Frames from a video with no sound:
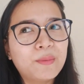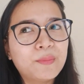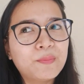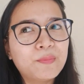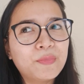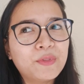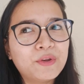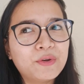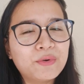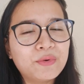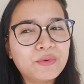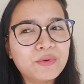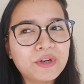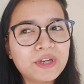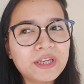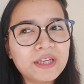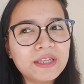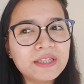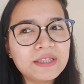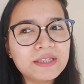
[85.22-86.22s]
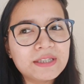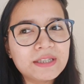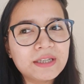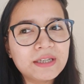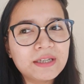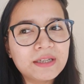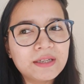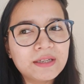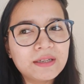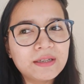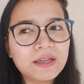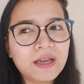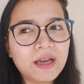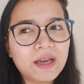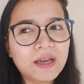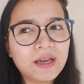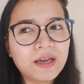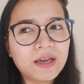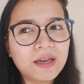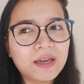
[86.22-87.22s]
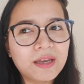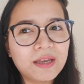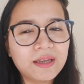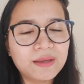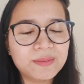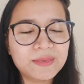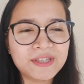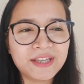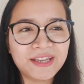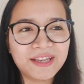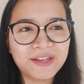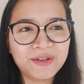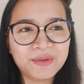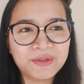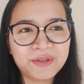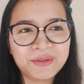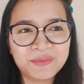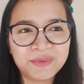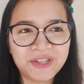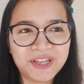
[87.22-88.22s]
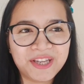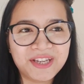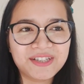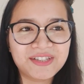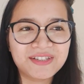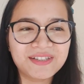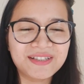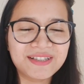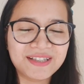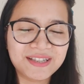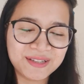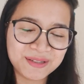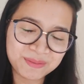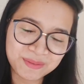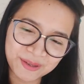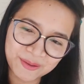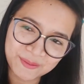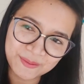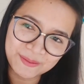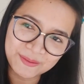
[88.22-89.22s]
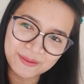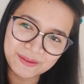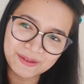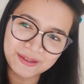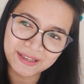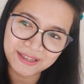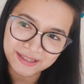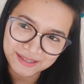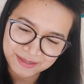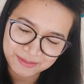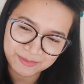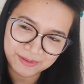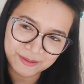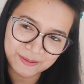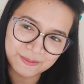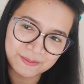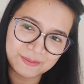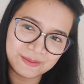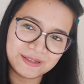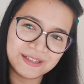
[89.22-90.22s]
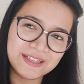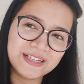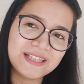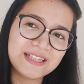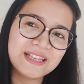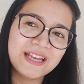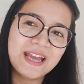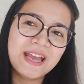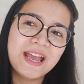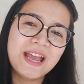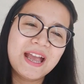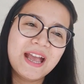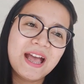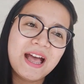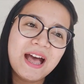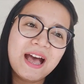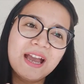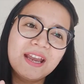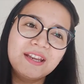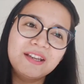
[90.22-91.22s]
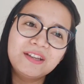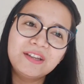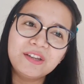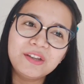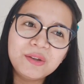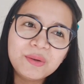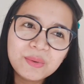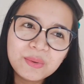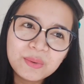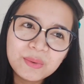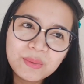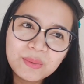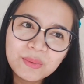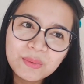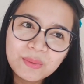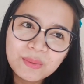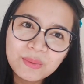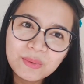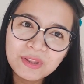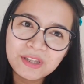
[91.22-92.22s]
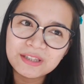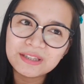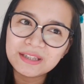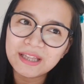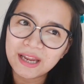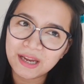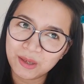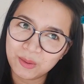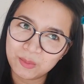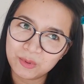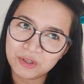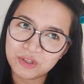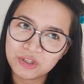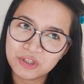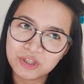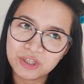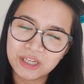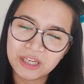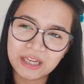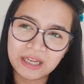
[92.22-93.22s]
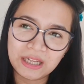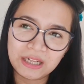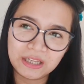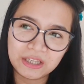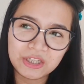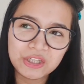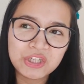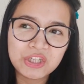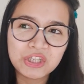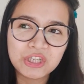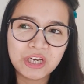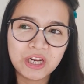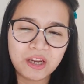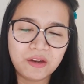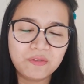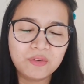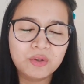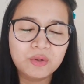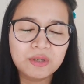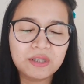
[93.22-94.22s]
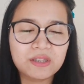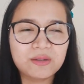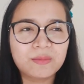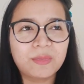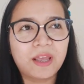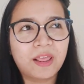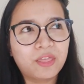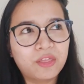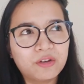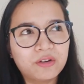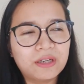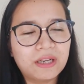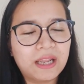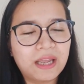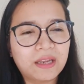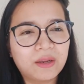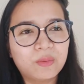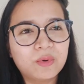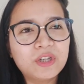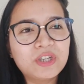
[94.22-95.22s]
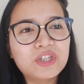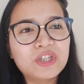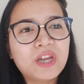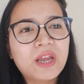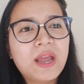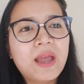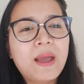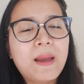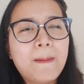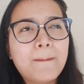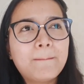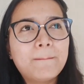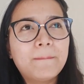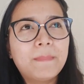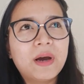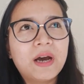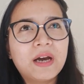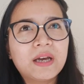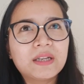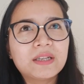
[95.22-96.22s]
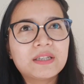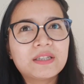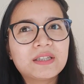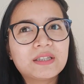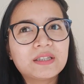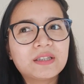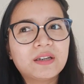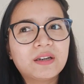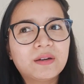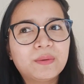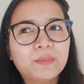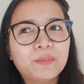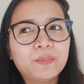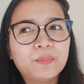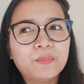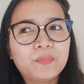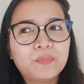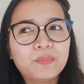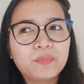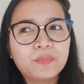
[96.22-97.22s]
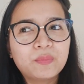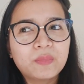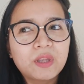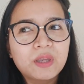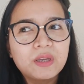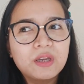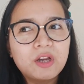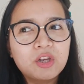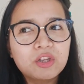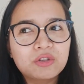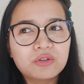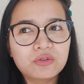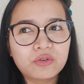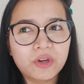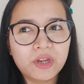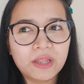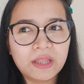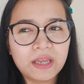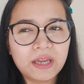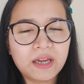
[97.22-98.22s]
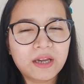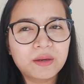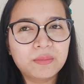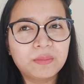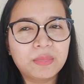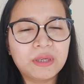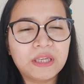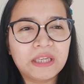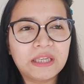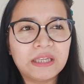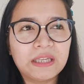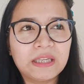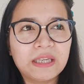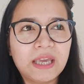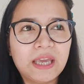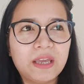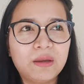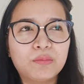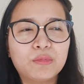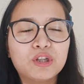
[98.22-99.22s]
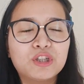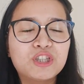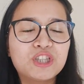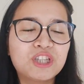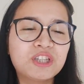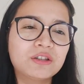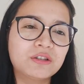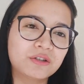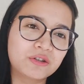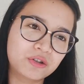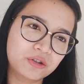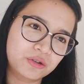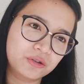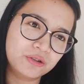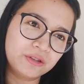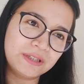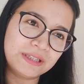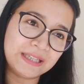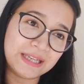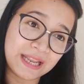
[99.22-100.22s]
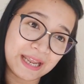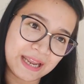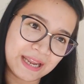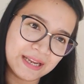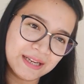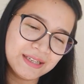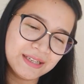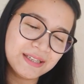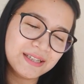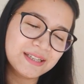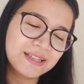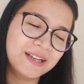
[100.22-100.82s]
The reason I am saying good communication skill is because I knew the language English, even though it's my third language, but Australia being a multicultural land,